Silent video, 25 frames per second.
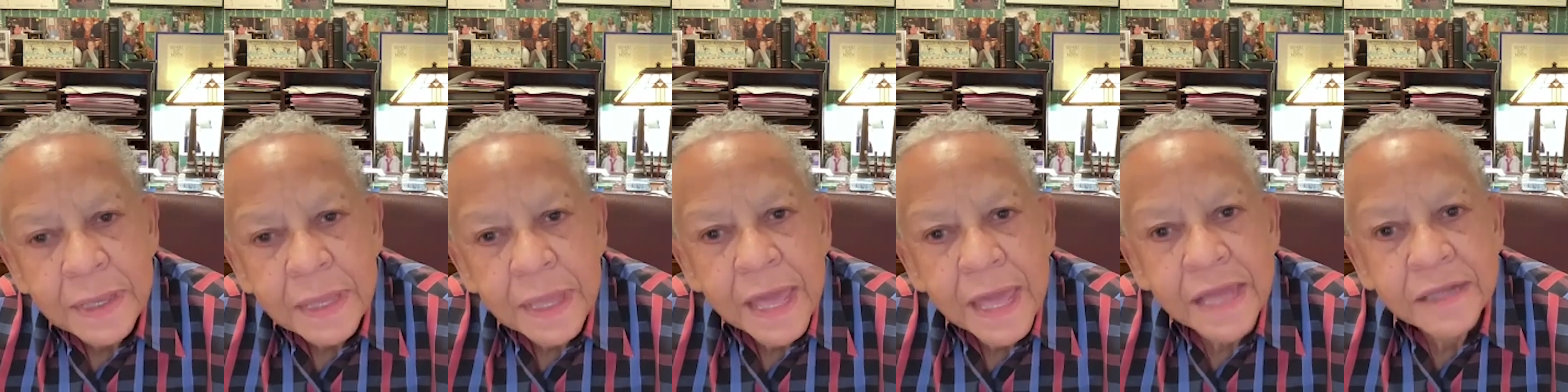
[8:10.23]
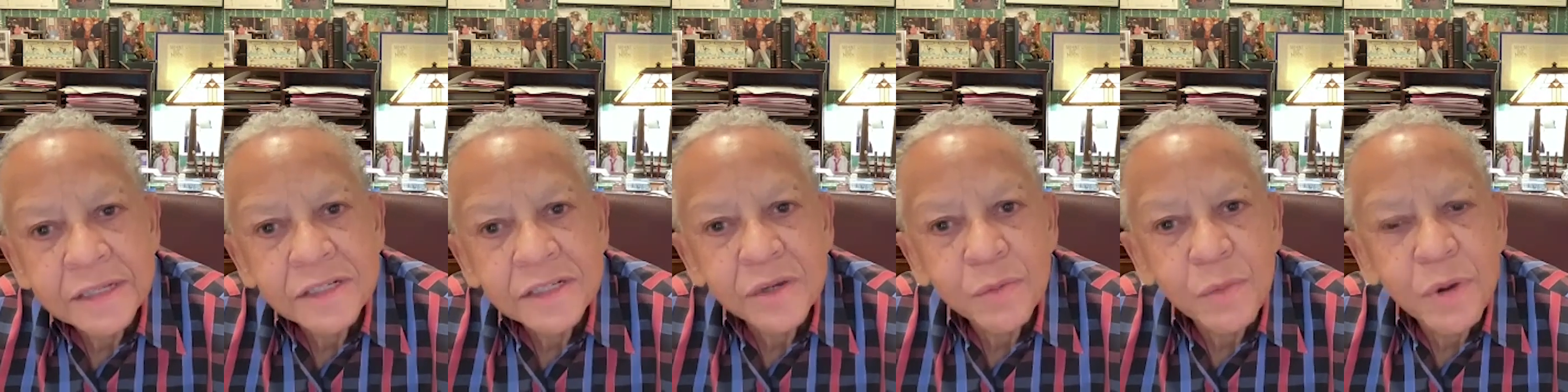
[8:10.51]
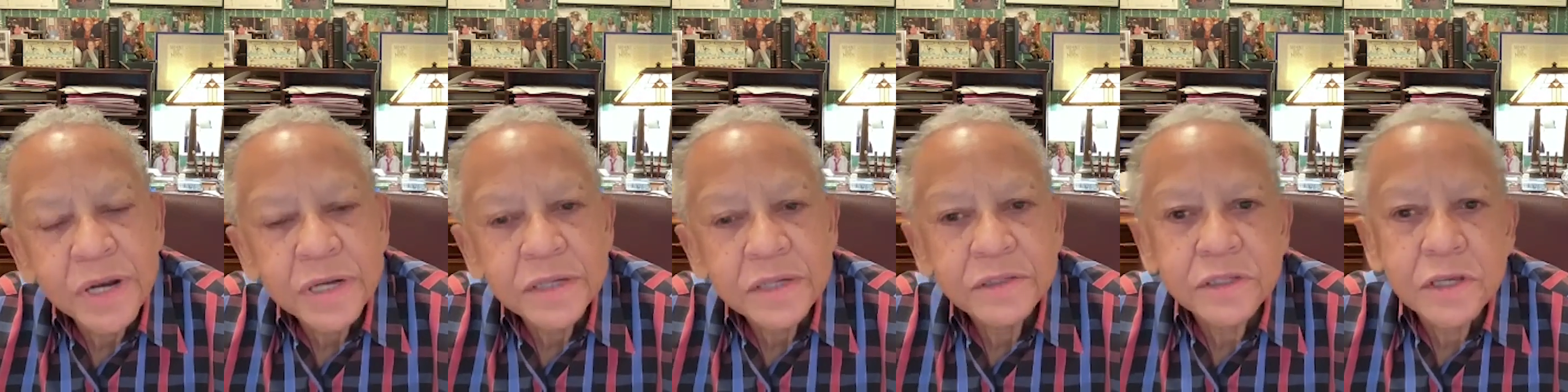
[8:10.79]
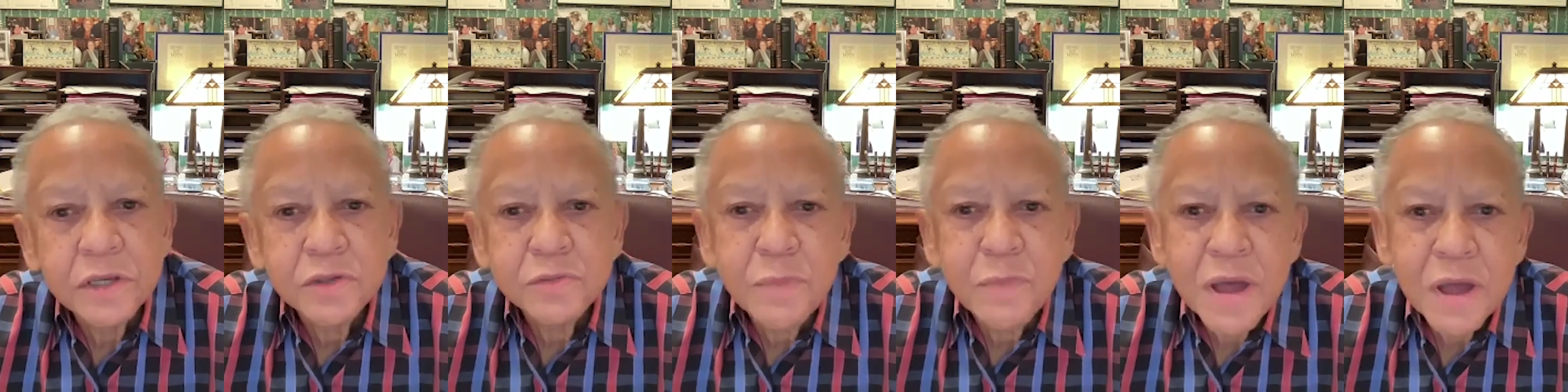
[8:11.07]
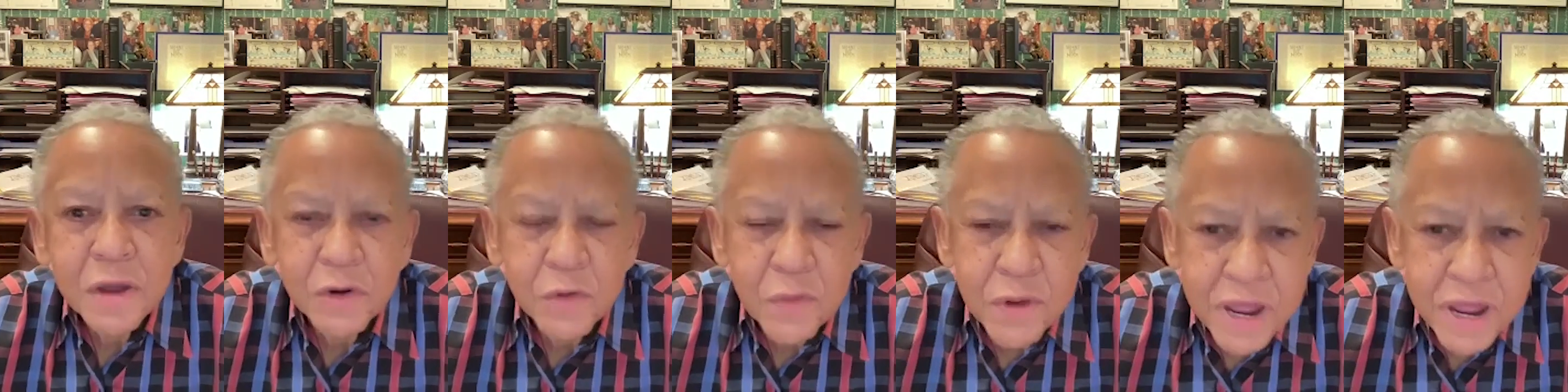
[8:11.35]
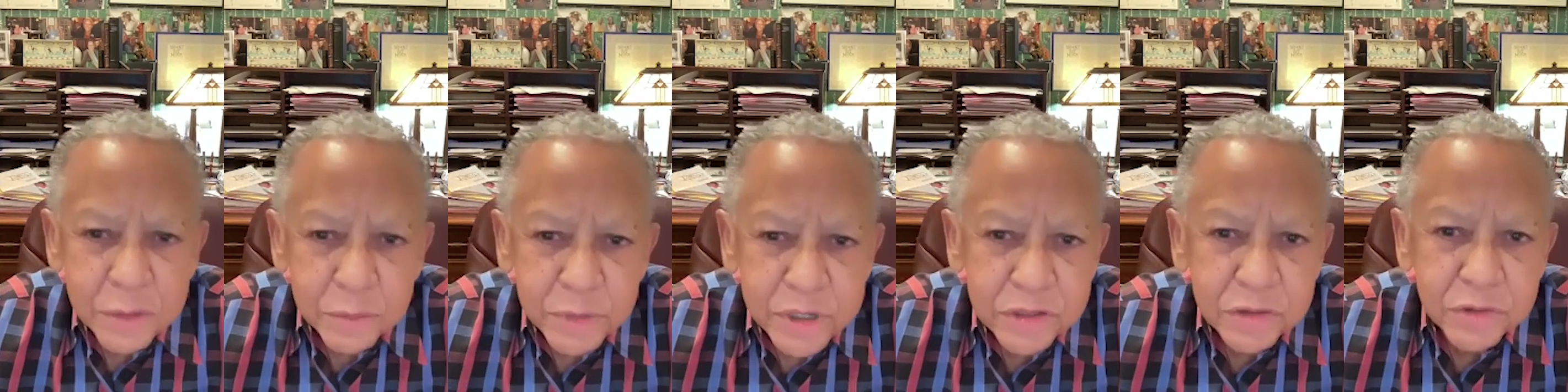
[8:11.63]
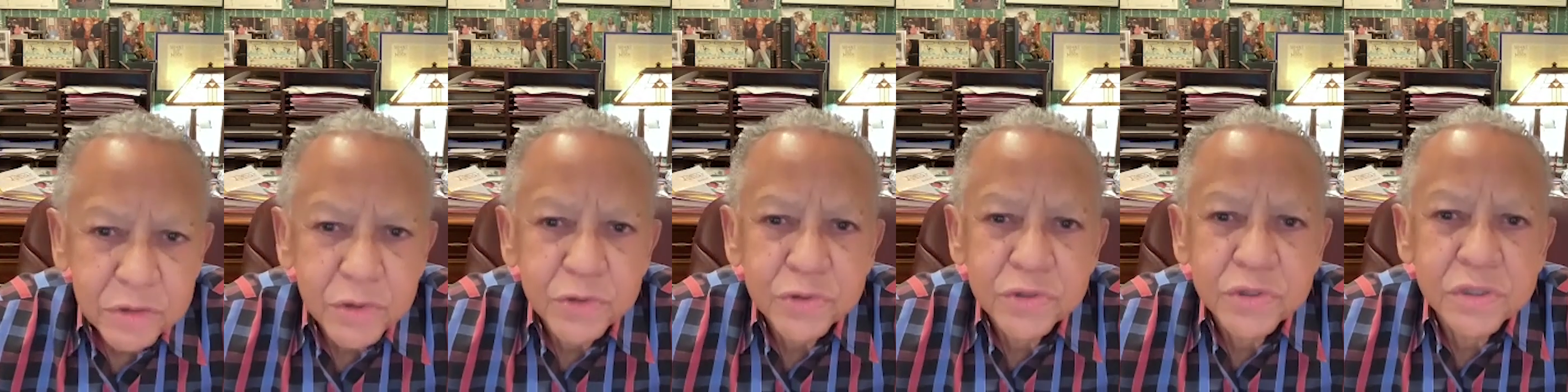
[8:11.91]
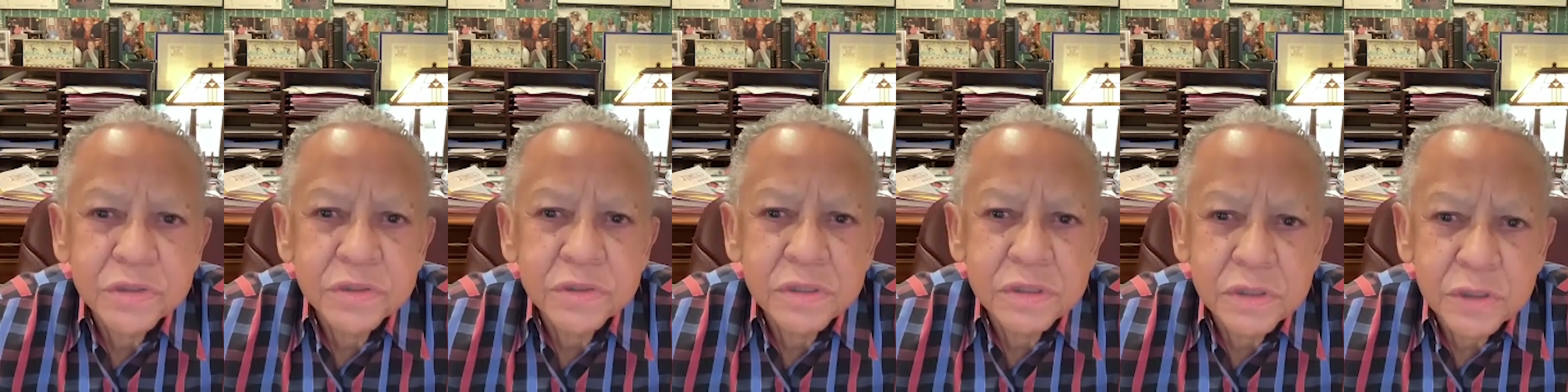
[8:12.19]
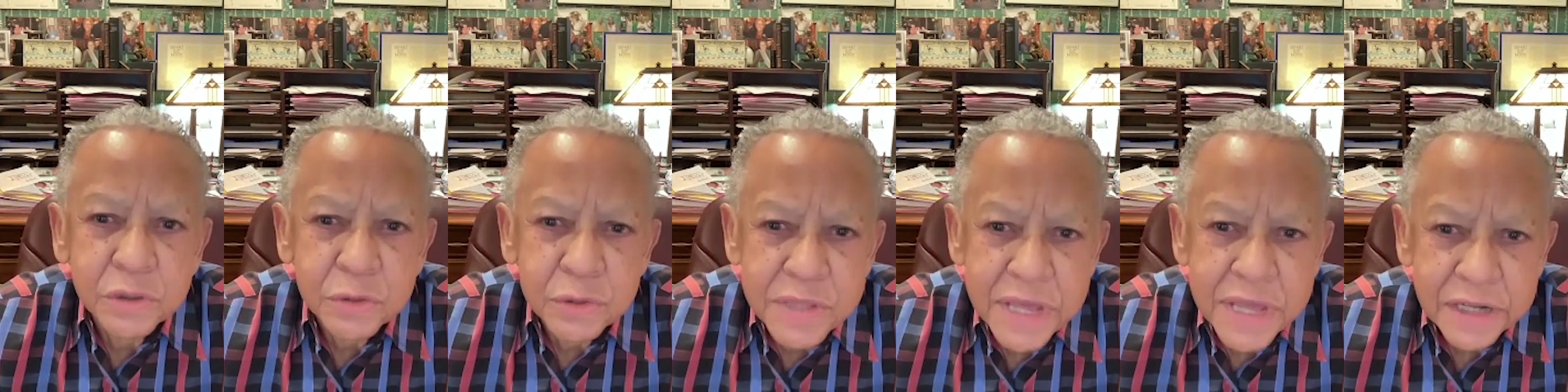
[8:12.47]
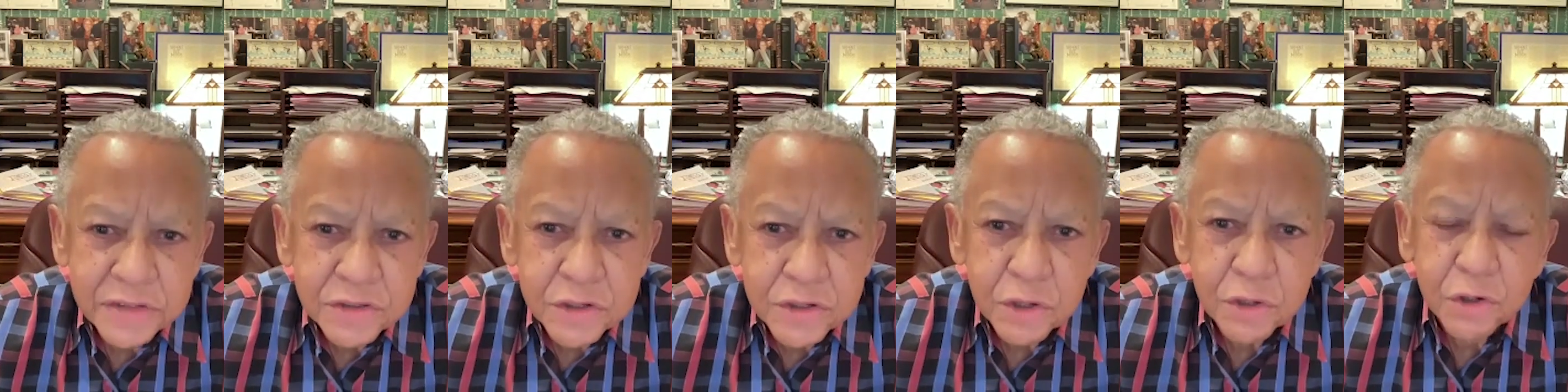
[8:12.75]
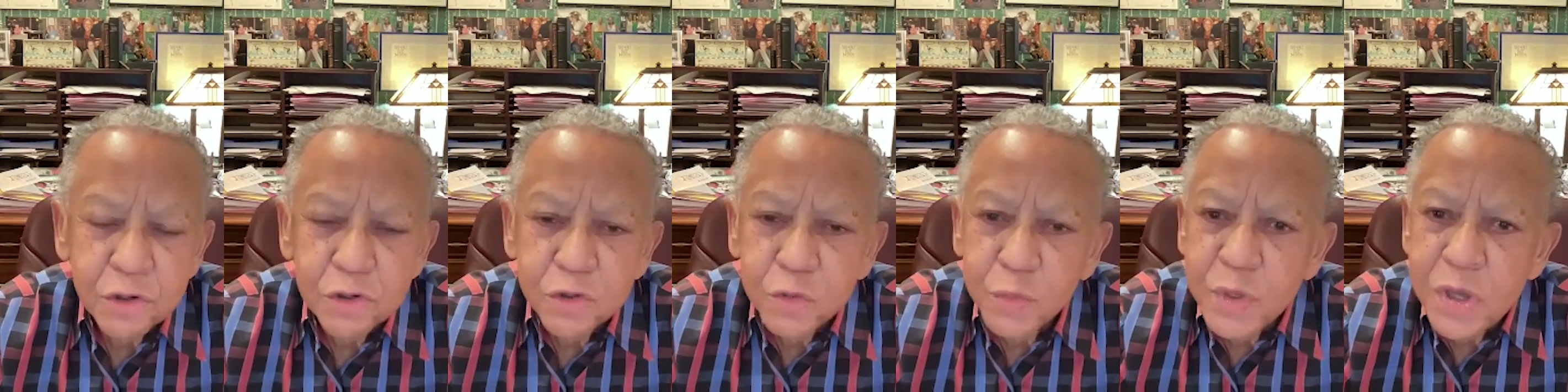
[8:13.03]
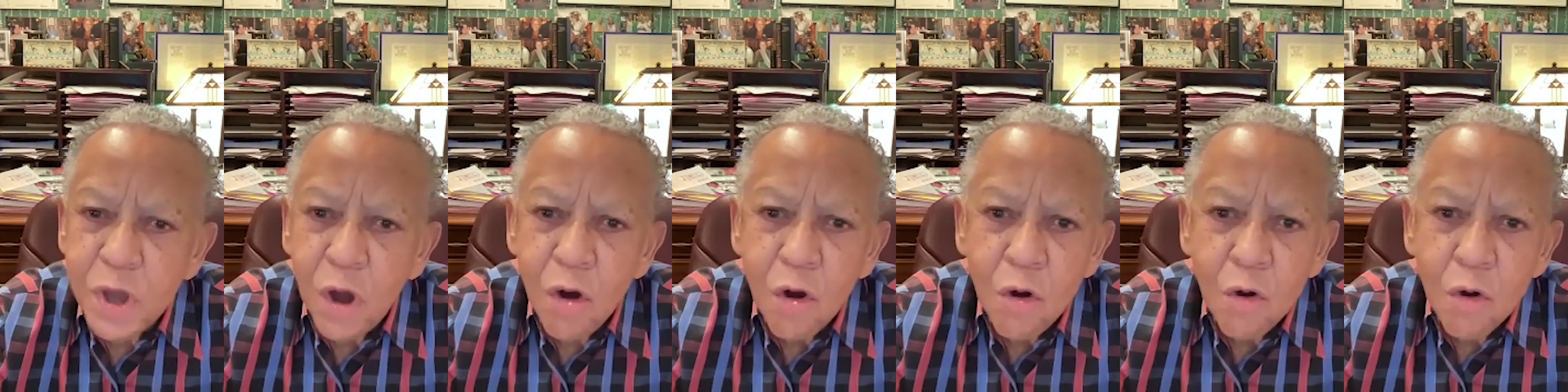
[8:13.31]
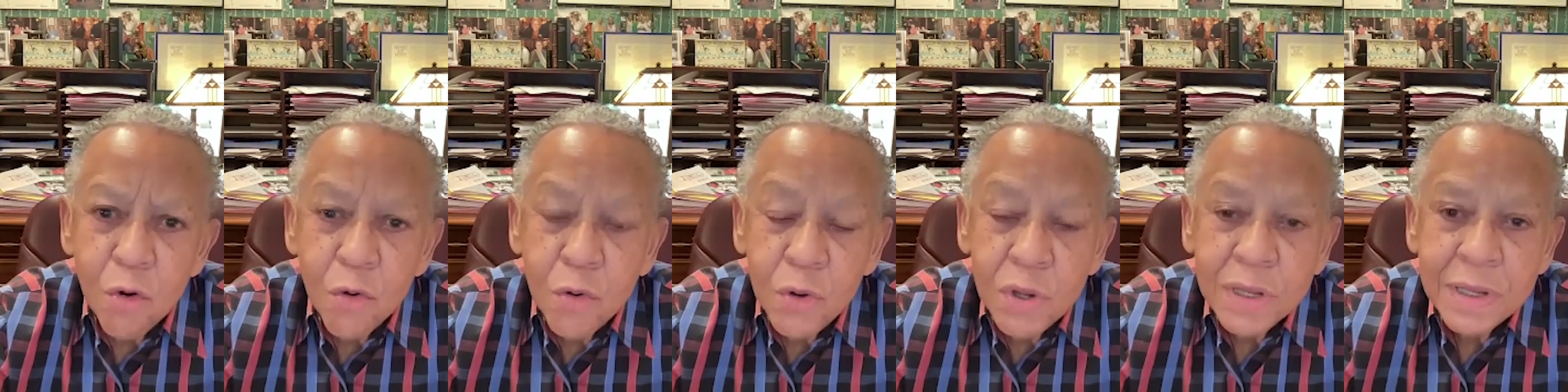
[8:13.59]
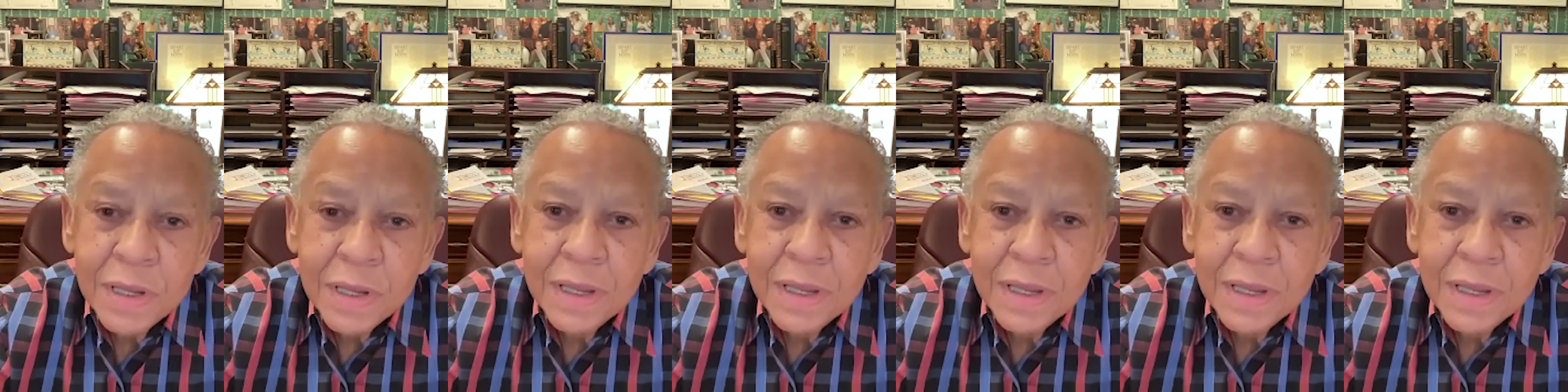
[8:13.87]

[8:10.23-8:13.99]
And somebody says, my grandmother used to do that song, because we all,